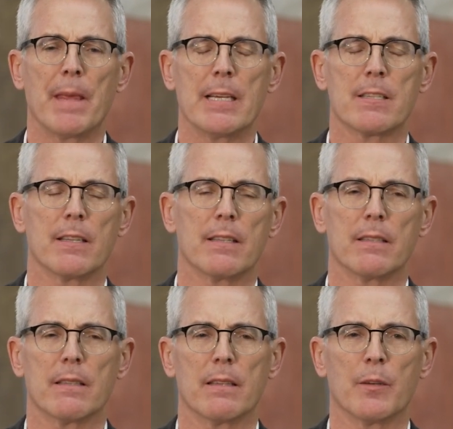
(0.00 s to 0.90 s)
is
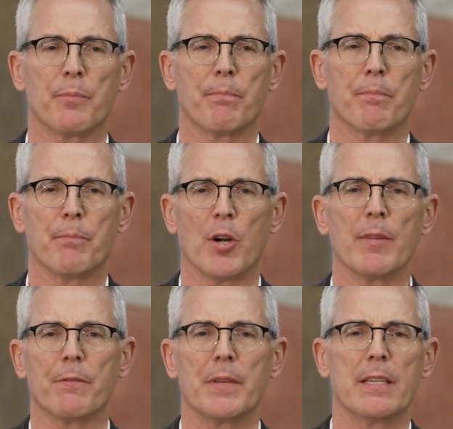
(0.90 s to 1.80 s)
that the
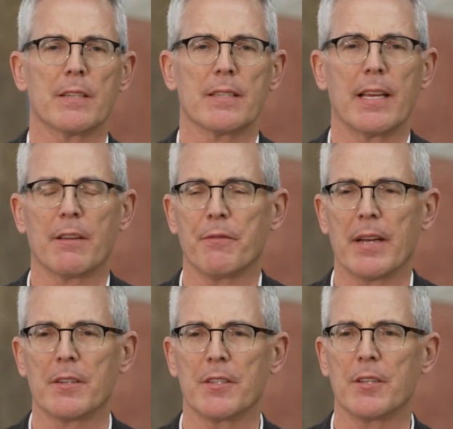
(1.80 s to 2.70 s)
permit fee doesn't take
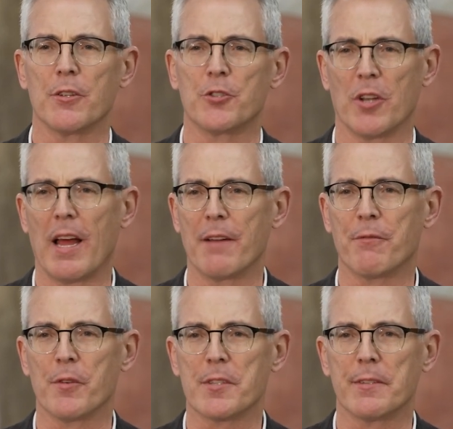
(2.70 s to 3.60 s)
effect until July
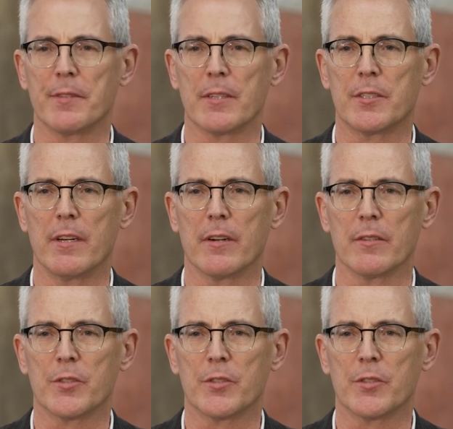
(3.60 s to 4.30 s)
1st of this year.